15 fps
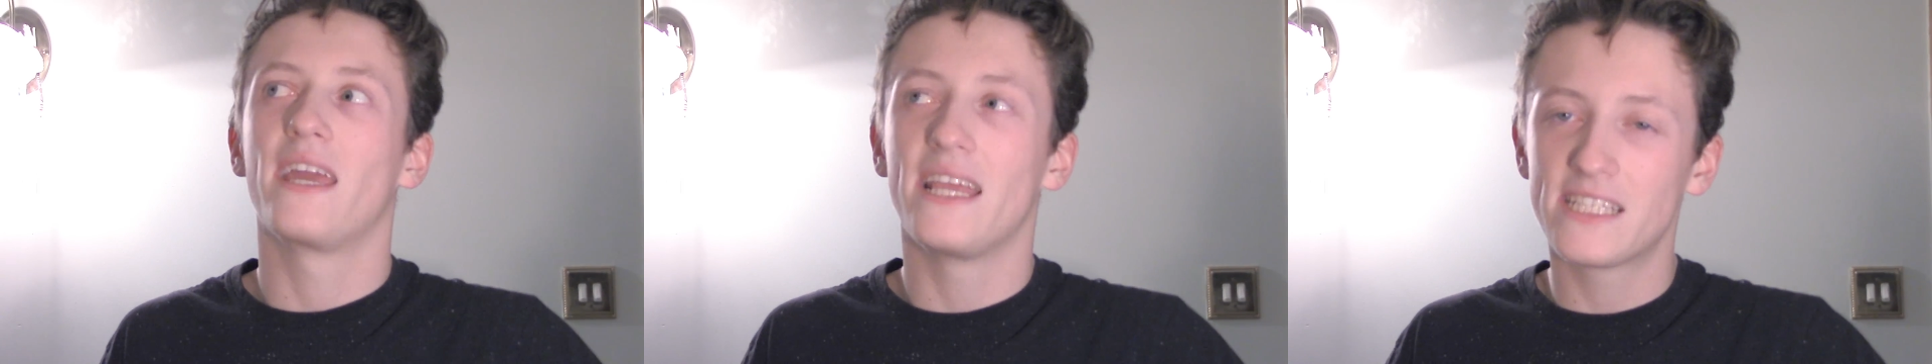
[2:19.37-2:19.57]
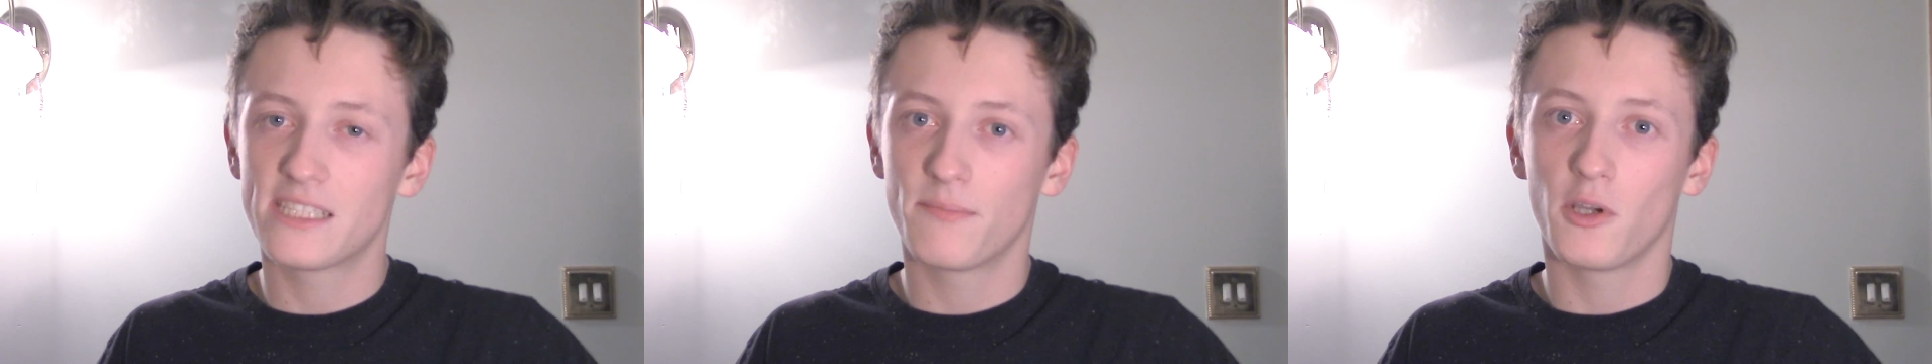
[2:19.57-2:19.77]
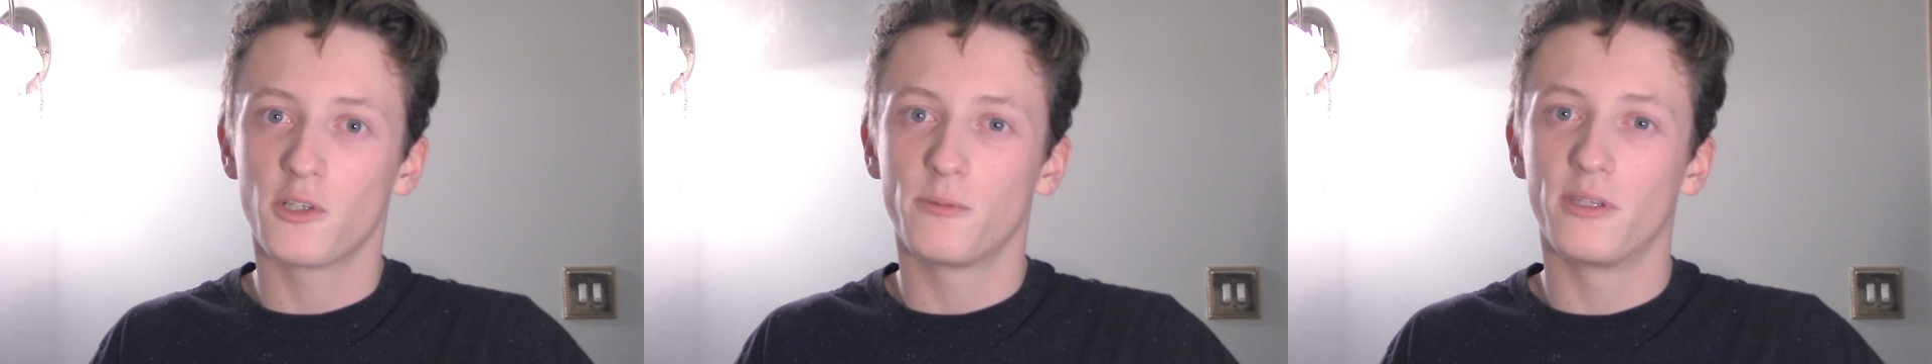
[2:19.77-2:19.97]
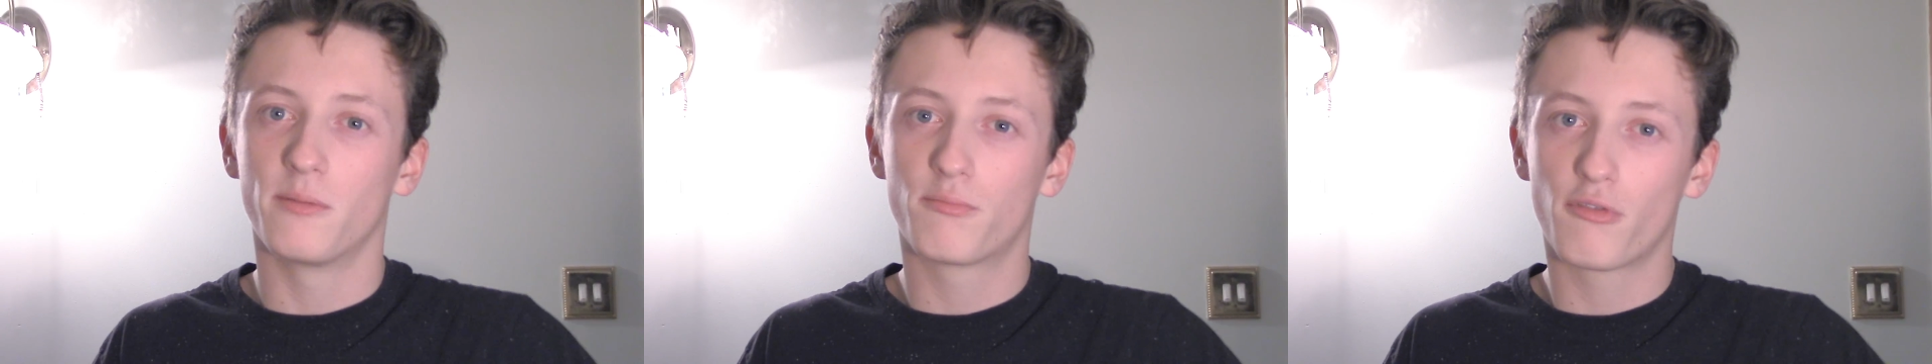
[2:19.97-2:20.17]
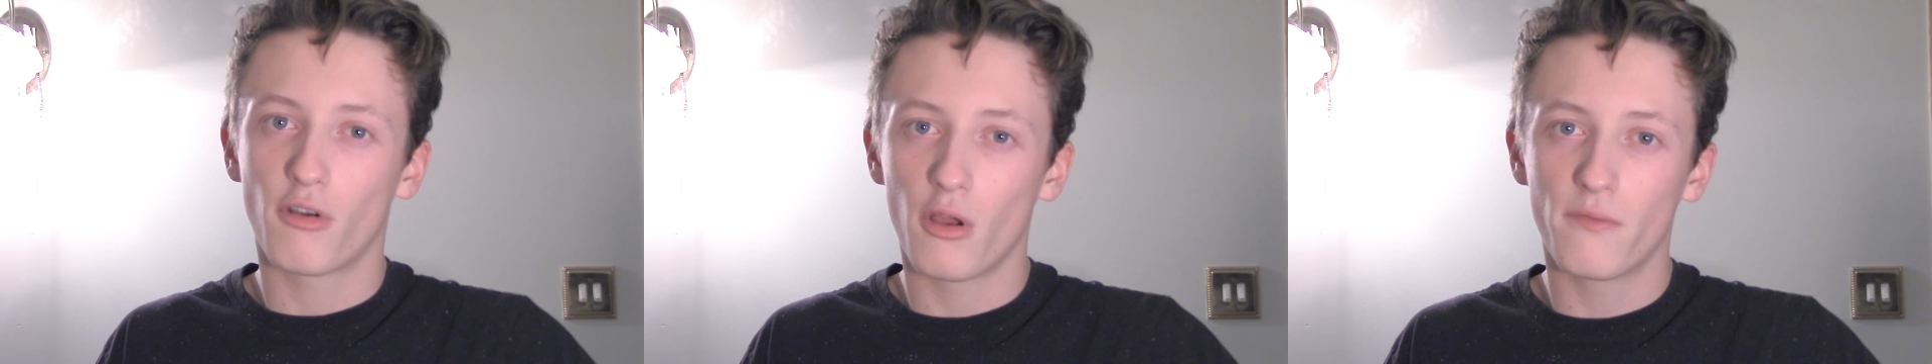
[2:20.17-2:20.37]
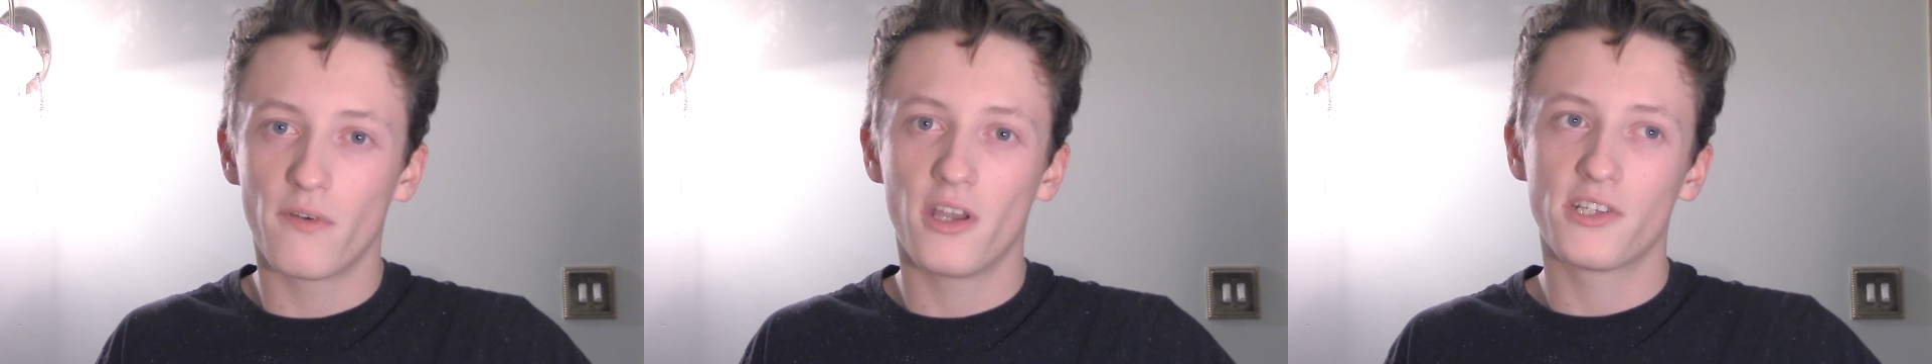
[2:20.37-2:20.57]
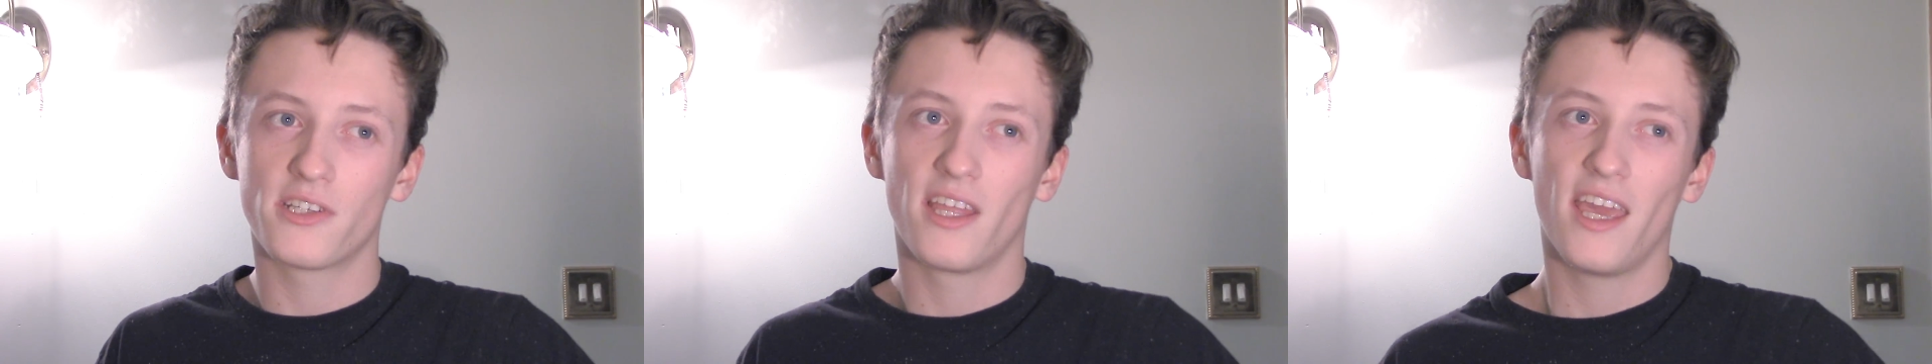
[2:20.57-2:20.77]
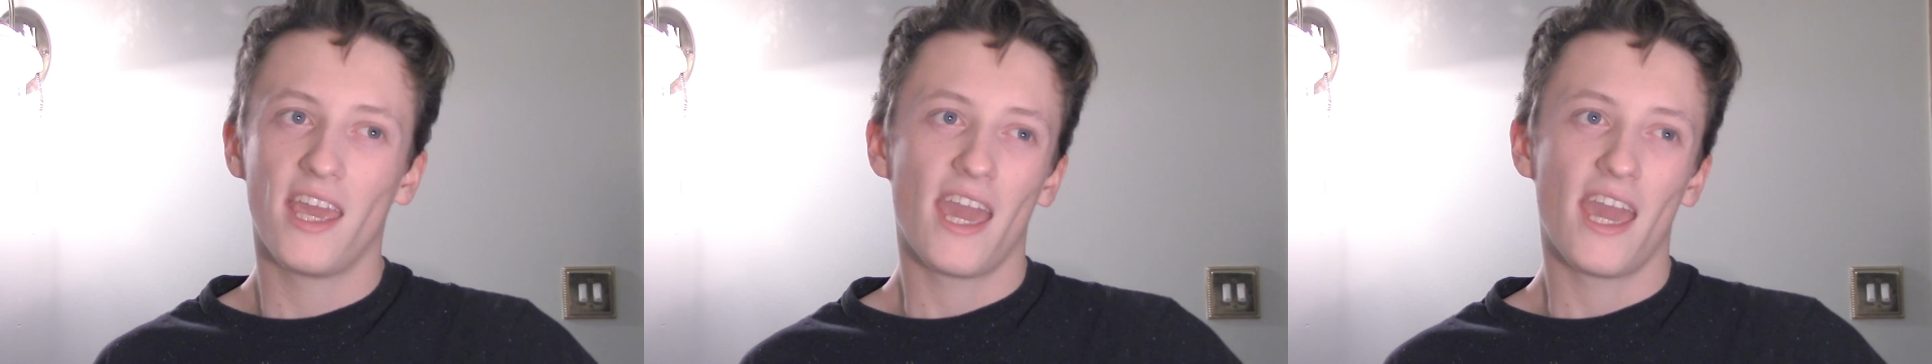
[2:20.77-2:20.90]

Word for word: is supposed to be the Pro version,